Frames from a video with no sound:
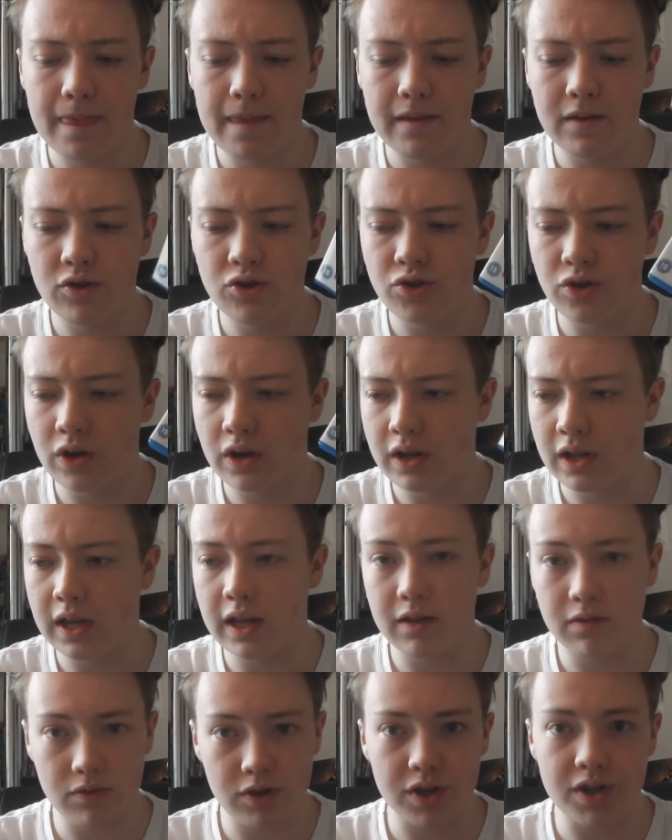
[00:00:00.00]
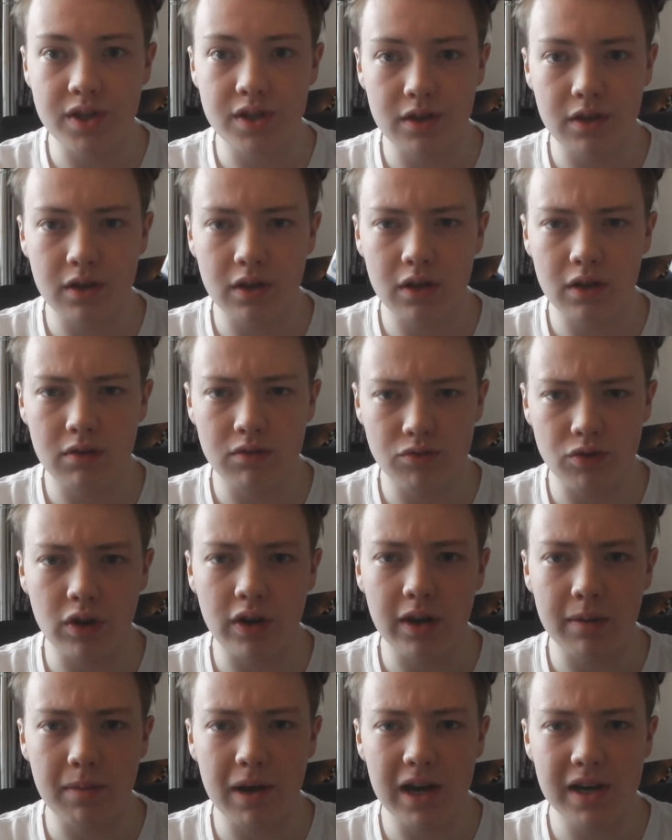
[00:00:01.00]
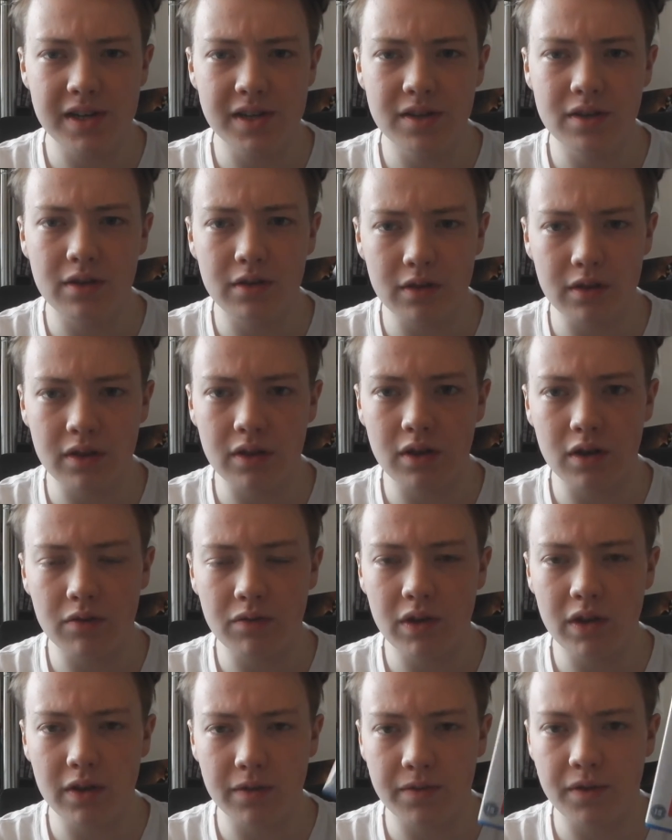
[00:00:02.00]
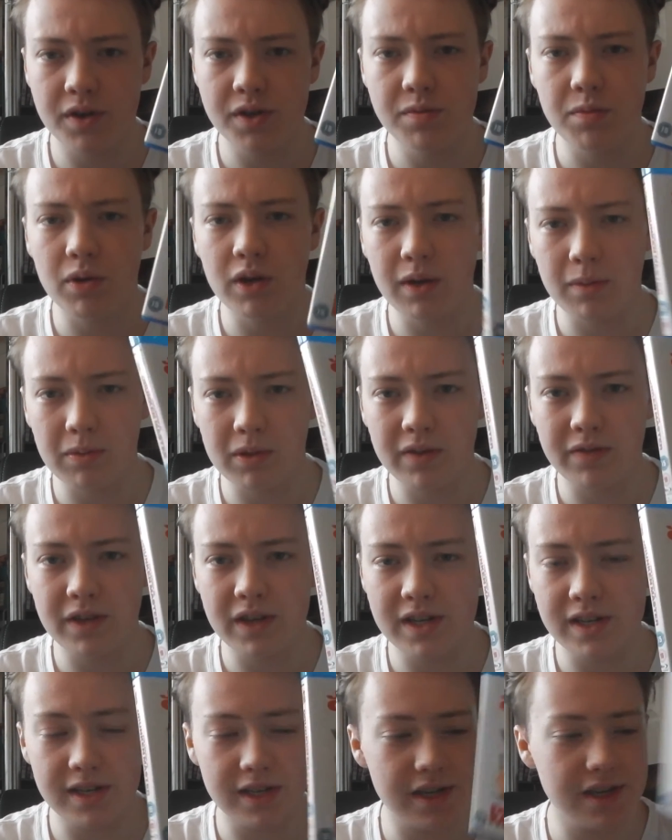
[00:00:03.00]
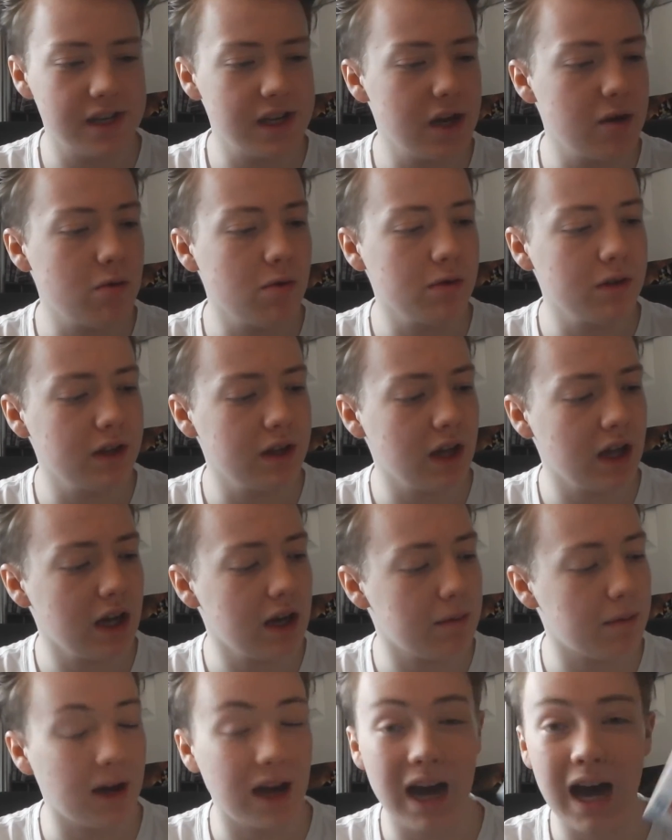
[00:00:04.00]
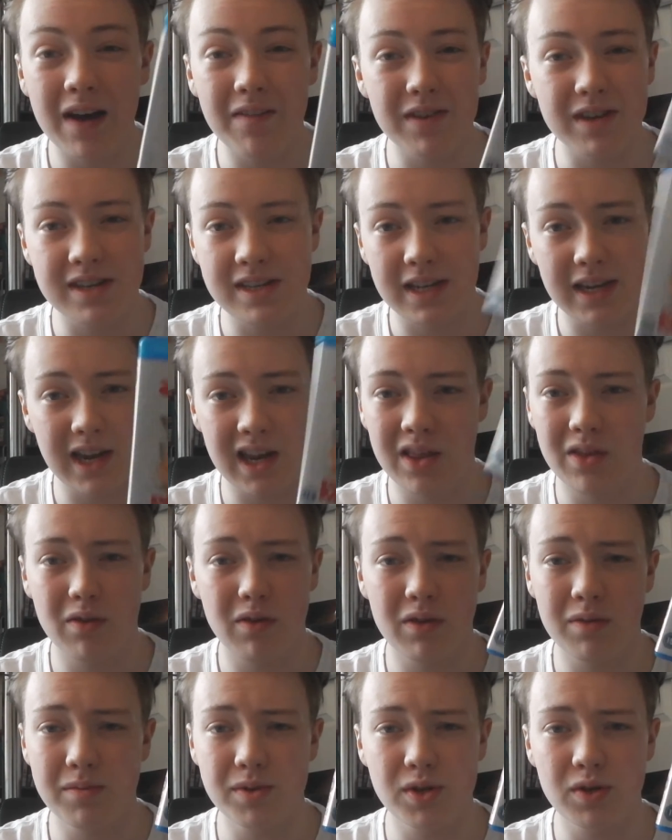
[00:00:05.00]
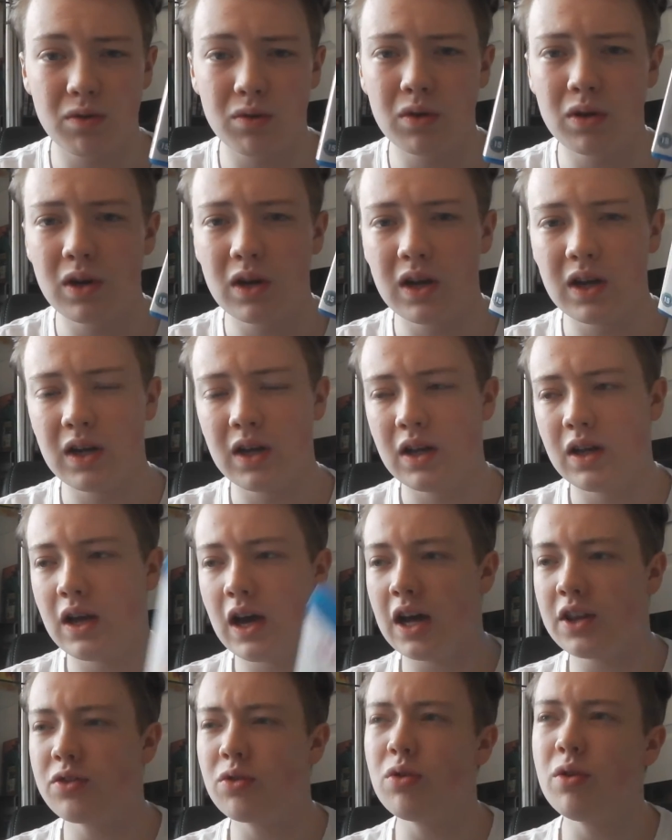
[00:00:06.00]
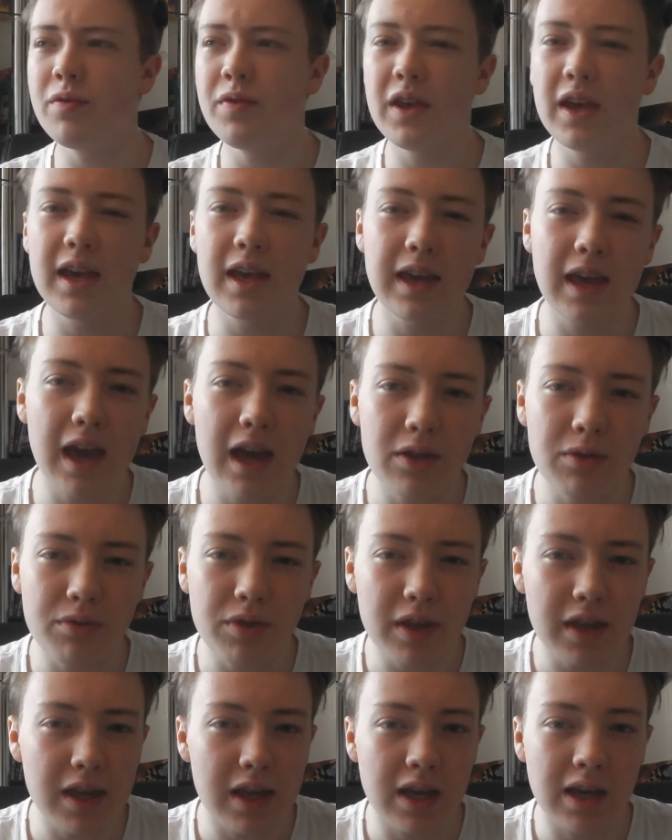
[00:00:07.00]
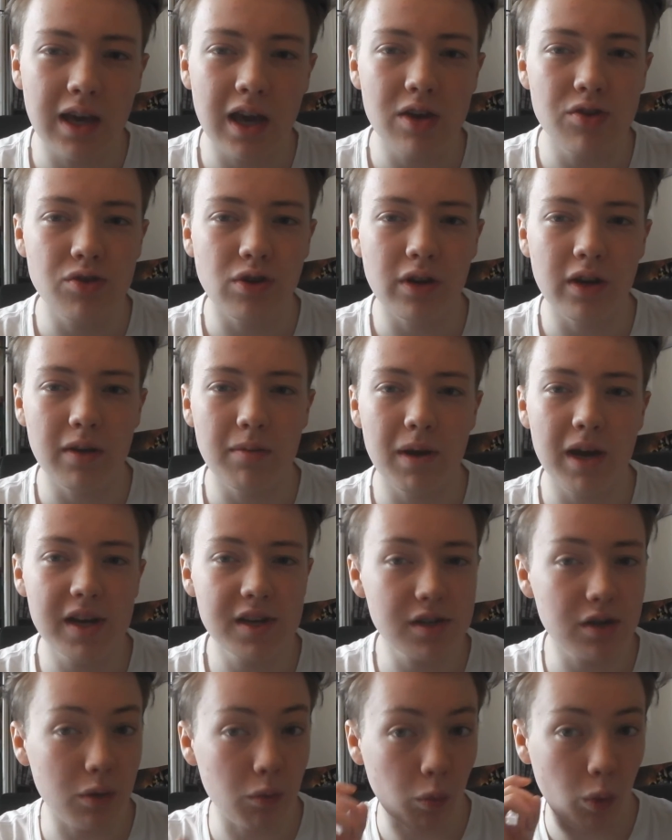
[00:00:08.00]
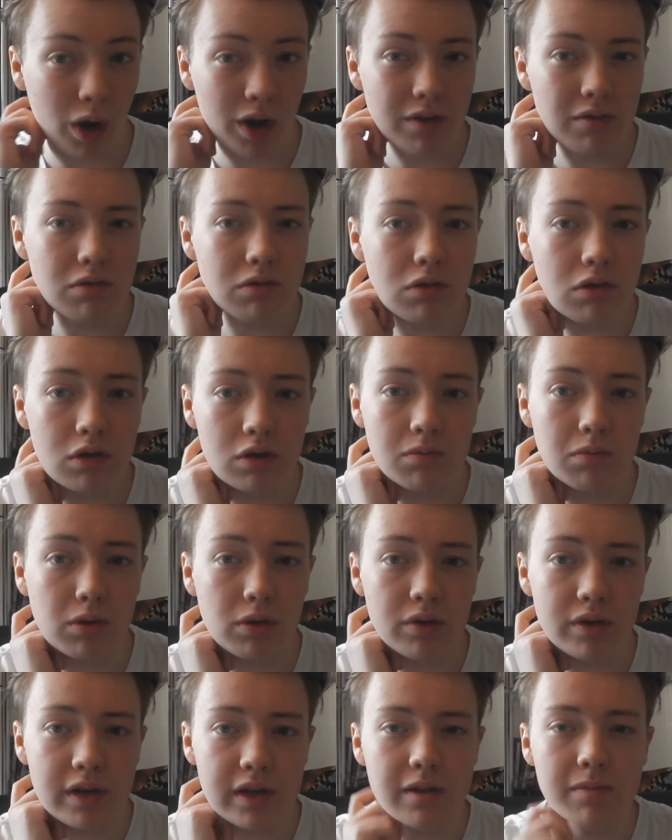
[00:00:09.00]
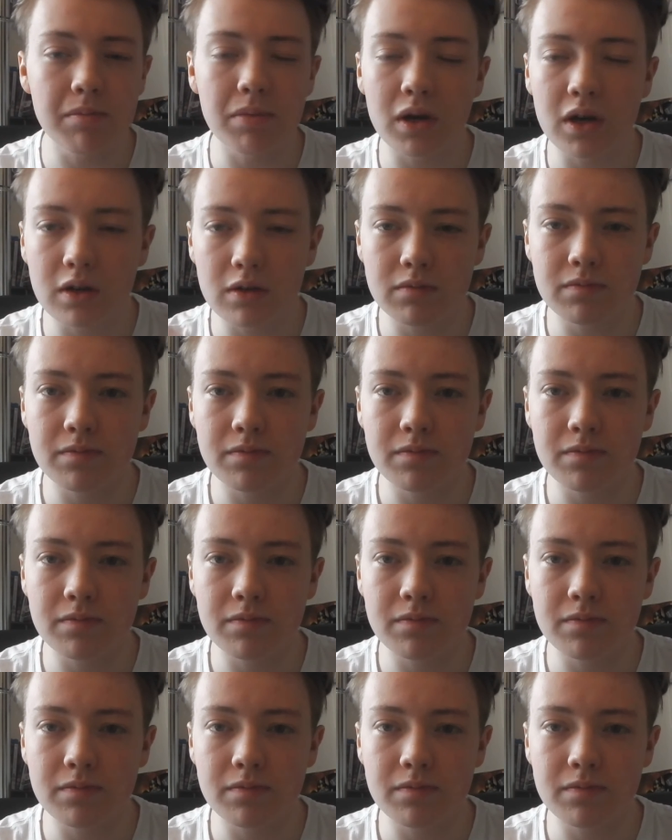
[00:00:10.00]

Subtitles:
just the Drunken Master, the first one. I believe this is a sequel to that, but I haven't seen either of them, so I don't know if you can get. I don't think you can get Drunken Master 1 on Blu-ray, but